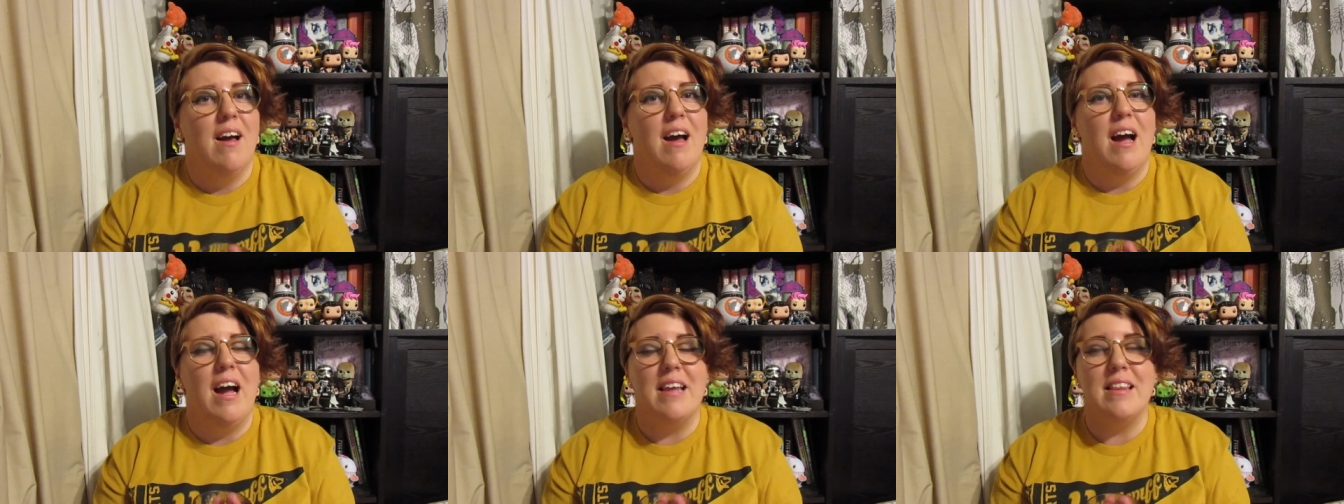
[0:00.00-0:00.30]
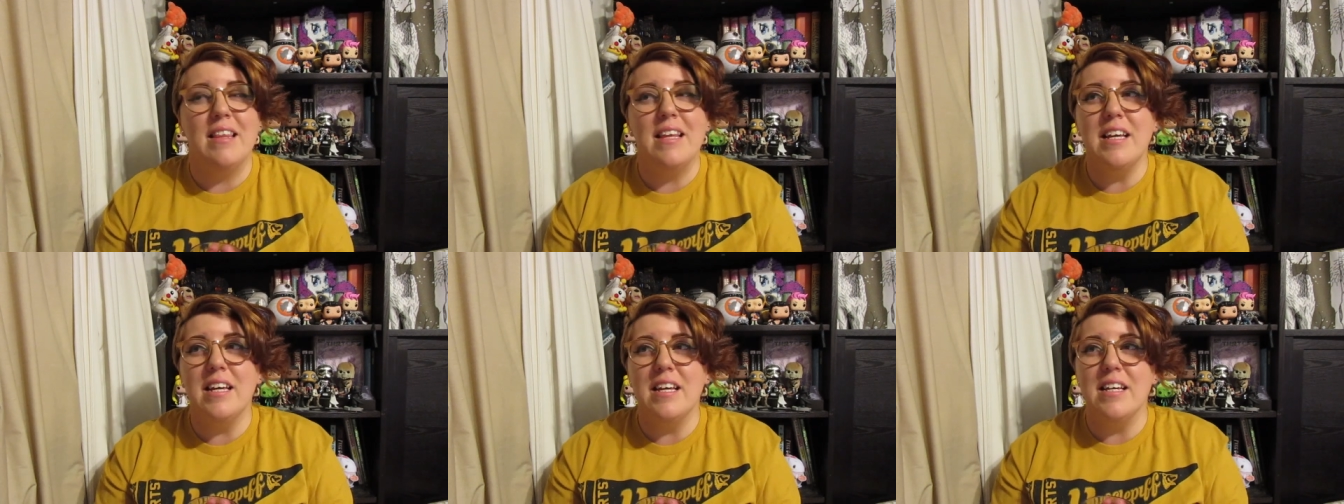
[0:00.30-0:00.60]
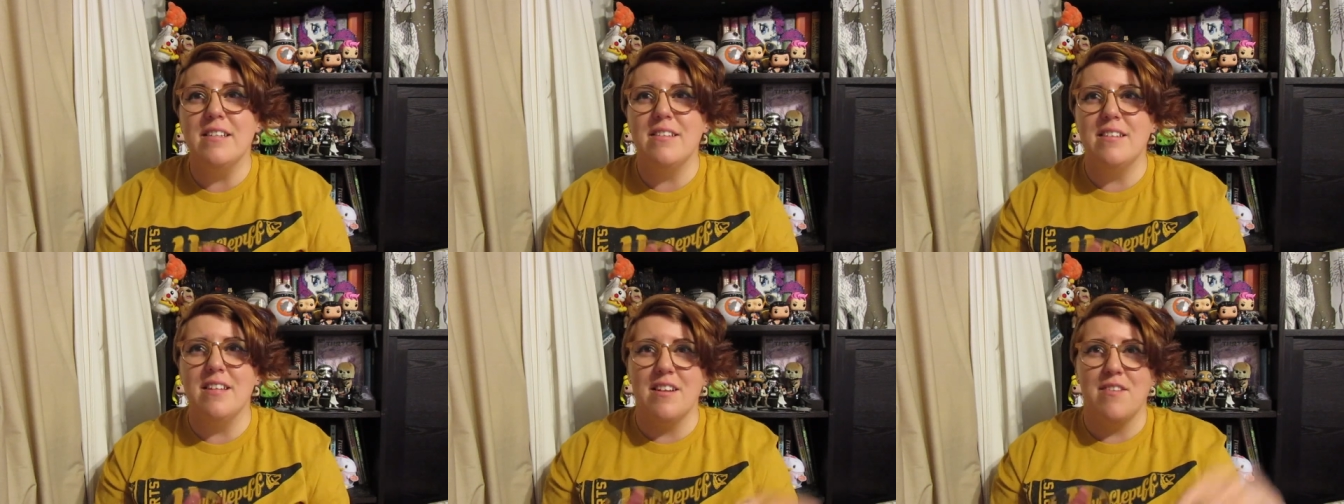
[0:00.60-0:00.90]
I think
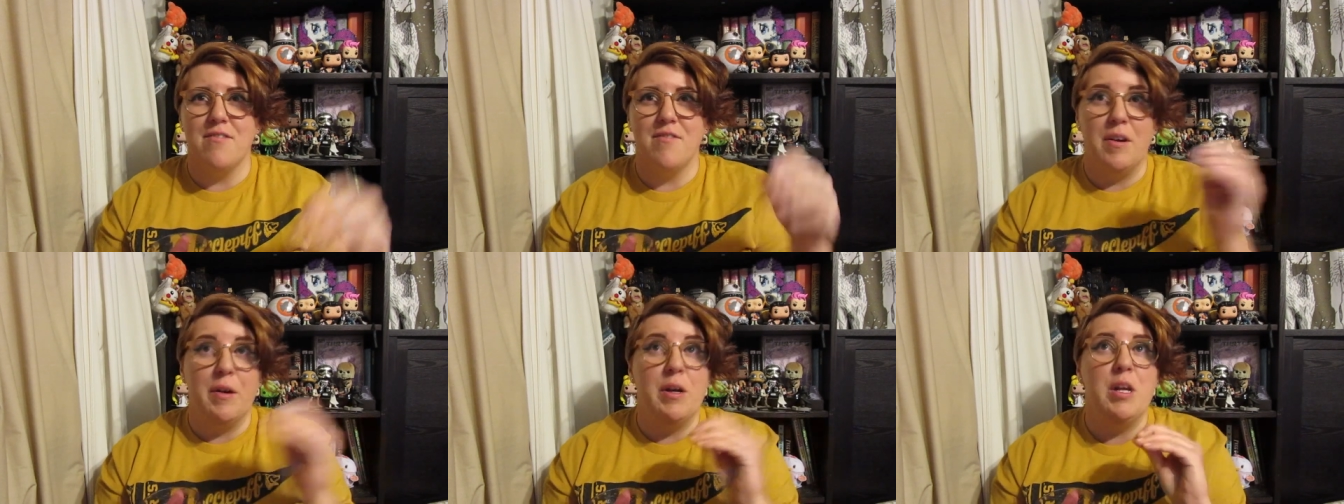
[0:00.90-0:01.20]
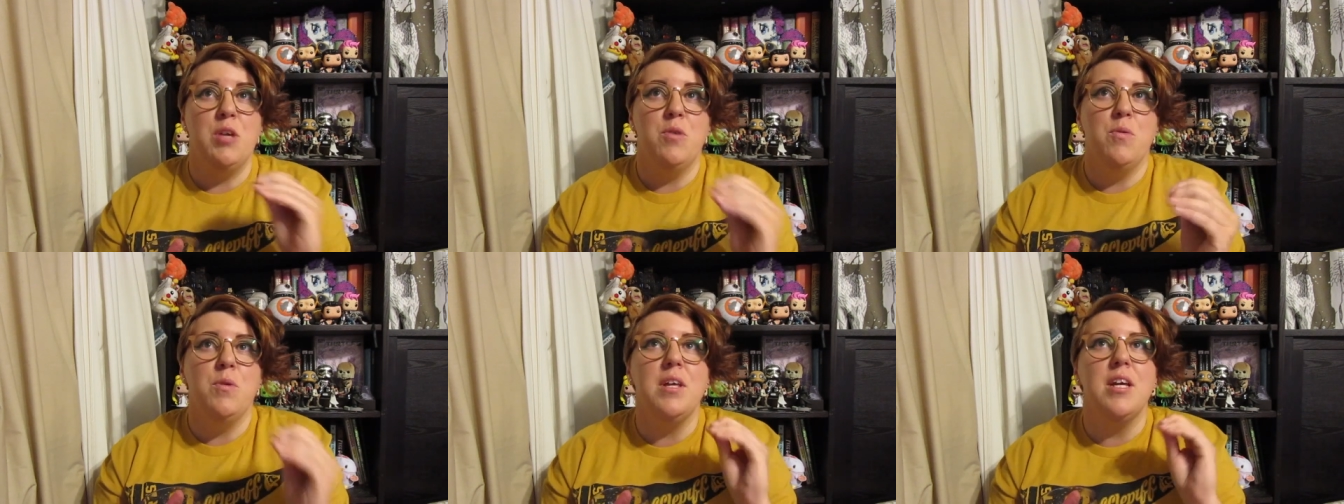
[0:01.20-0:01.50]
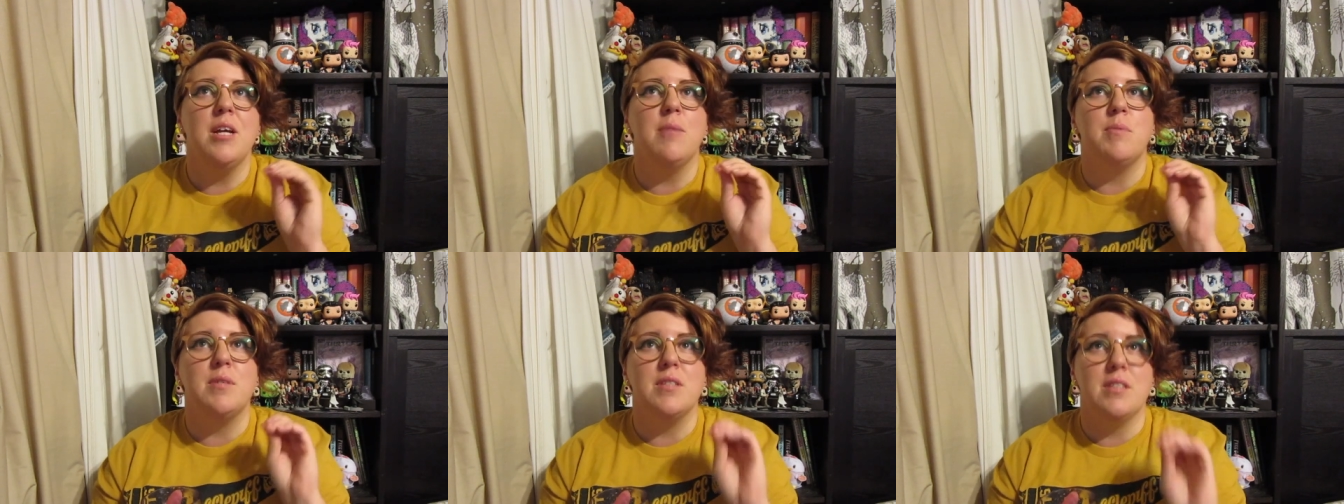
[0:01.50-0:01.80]
he's in a very
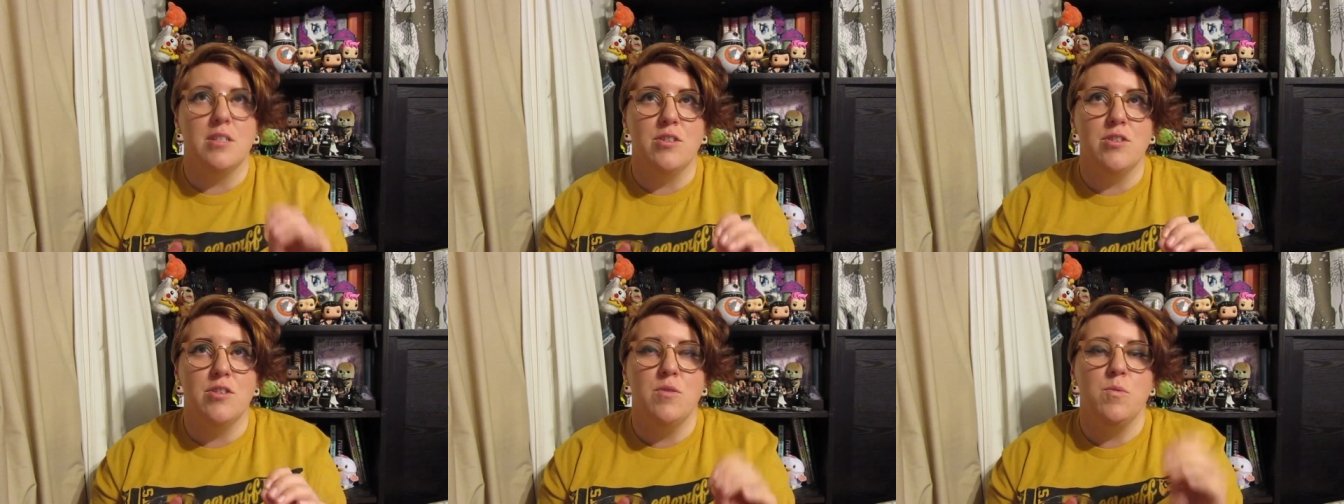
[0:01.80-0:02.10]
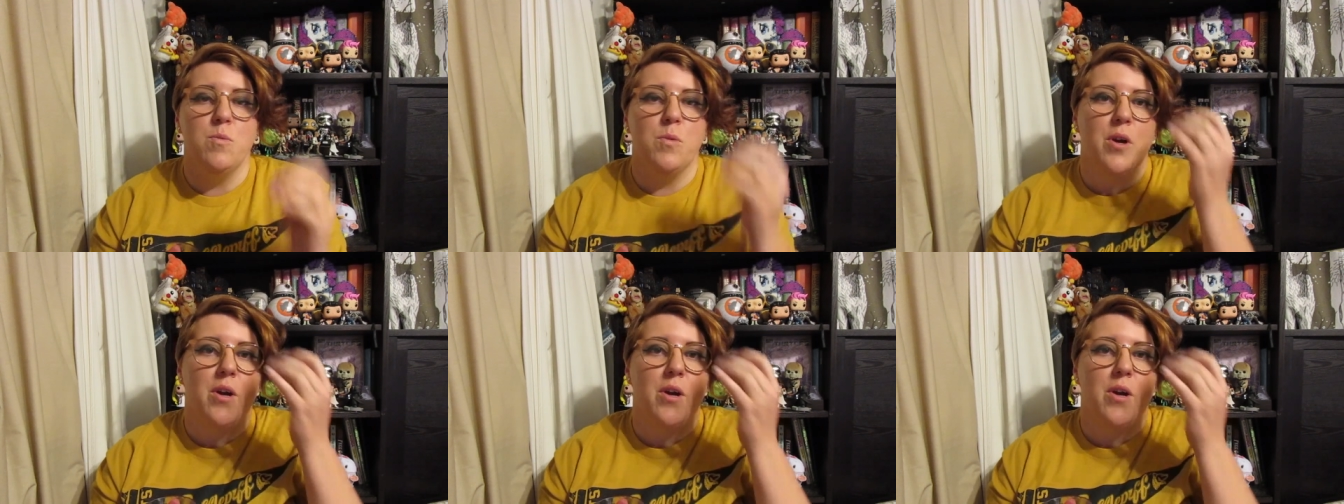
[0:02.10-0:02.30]
unique position